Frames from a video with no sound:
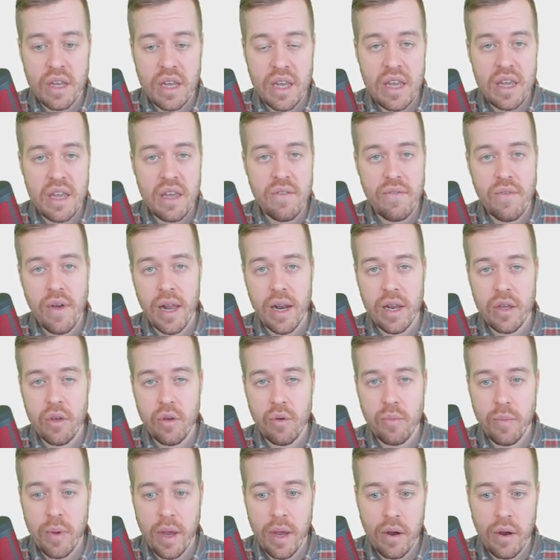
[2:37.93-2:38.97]
key
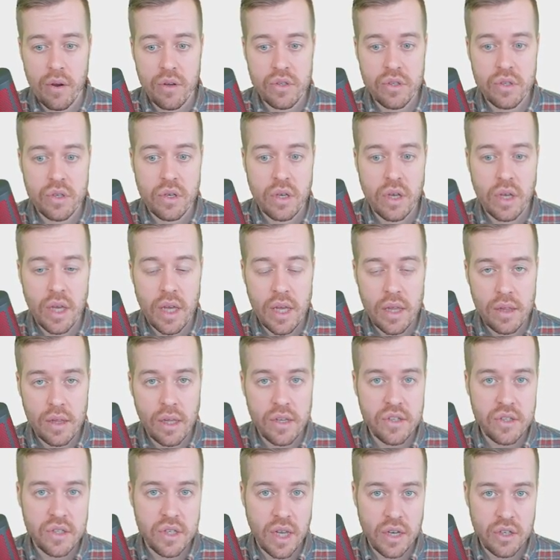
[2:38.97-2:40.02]
value pairs in
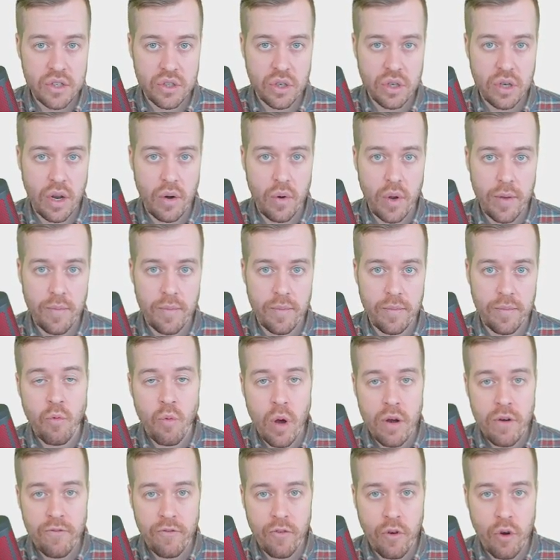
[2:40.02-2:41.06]
this dictionary.
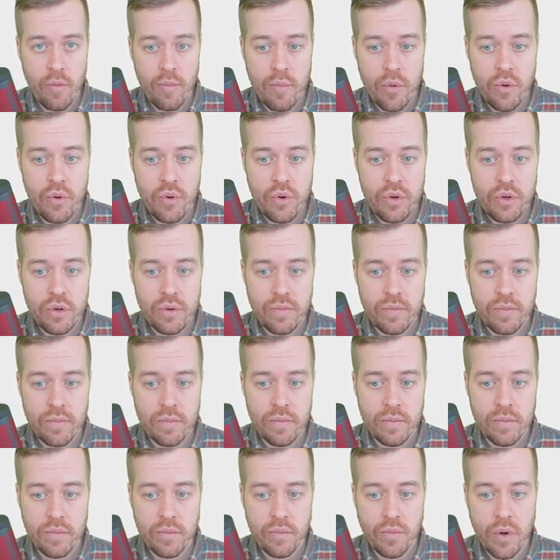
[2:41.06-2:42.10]
One for mood,
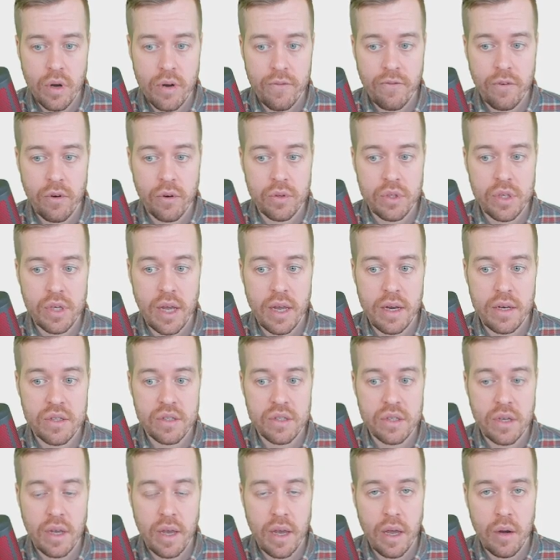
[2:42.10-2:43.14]
one for
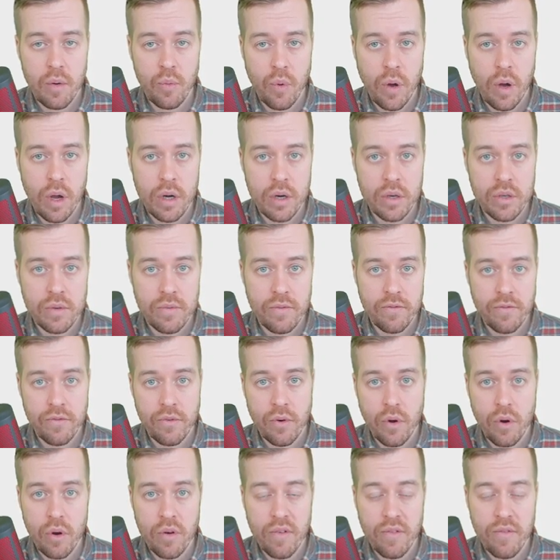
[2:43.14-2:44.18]
tense, and one
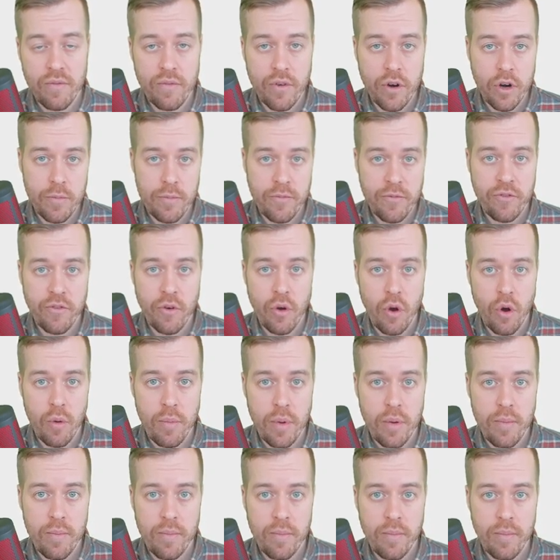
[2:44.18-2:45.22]
for verb form.
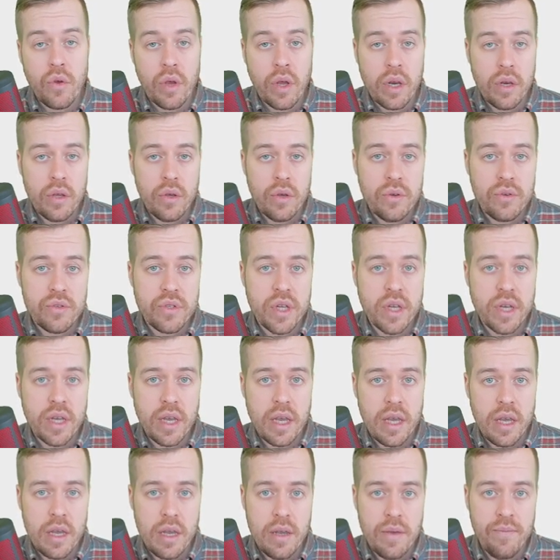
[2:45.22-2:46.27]
You can use the
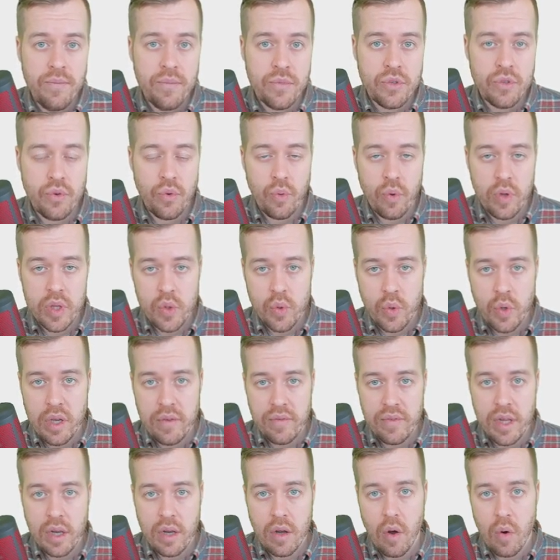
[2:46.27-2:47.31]
key to
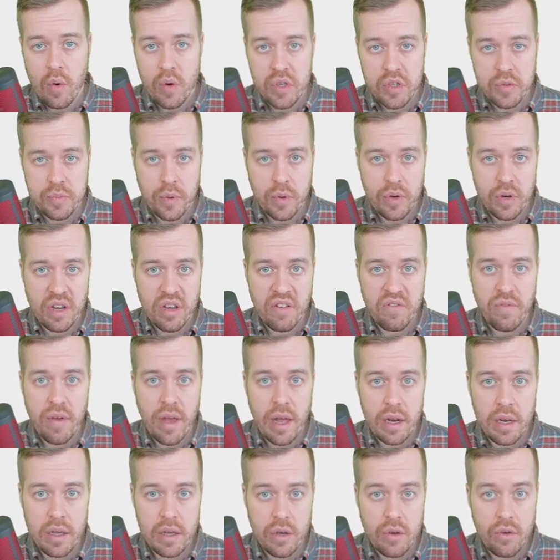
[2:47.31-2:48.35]
retrieve the corresponding
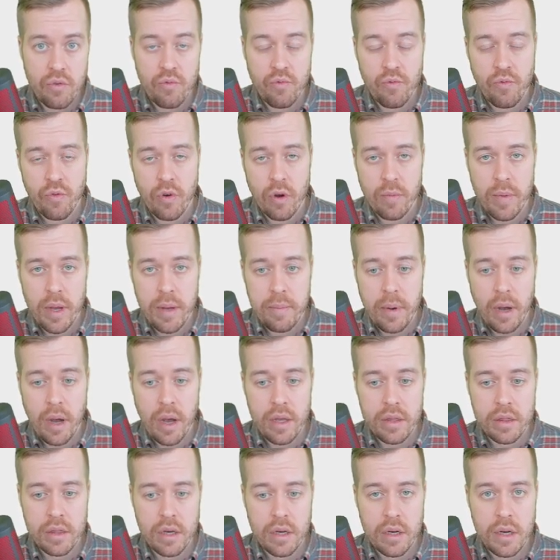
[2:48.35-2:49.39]
value from a
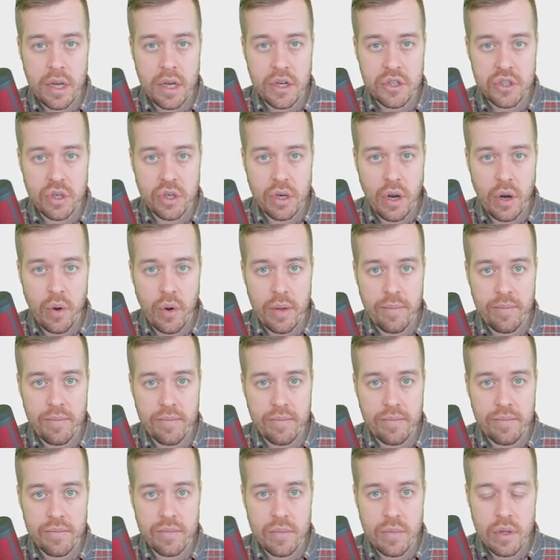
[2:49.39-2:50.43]
Python dictionary.
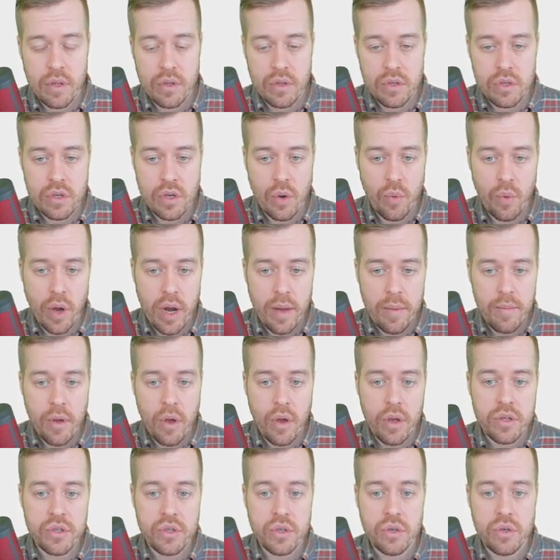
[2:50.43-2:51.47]
So what I'm
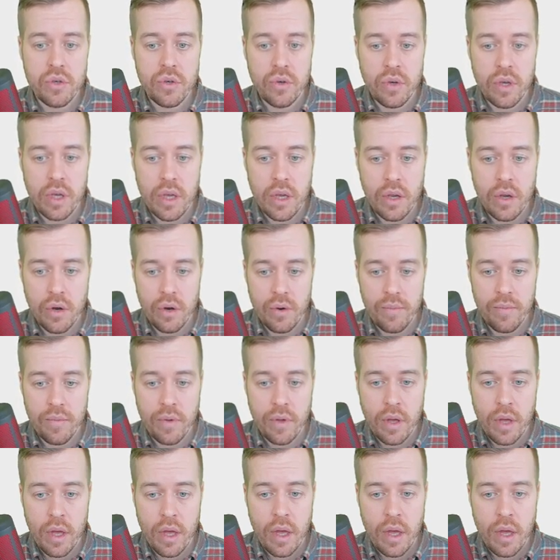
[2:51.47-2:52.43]
going to do here